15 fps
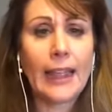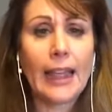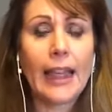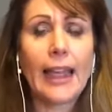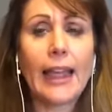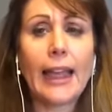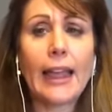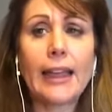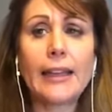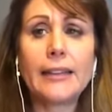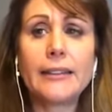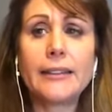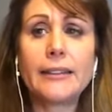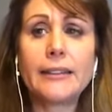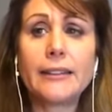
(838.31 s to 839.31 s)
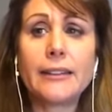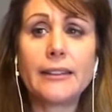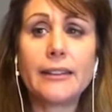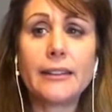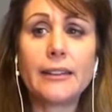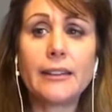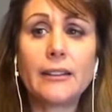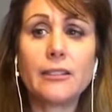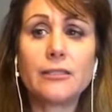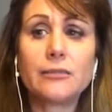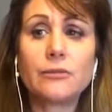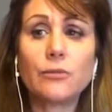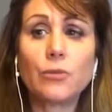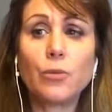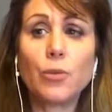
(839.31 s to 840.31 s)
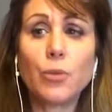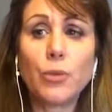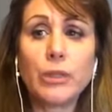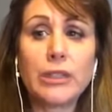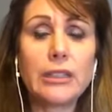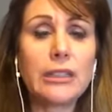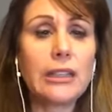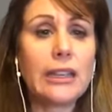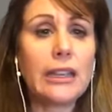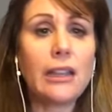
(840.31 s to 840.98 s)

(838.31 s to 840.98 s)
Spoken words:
And really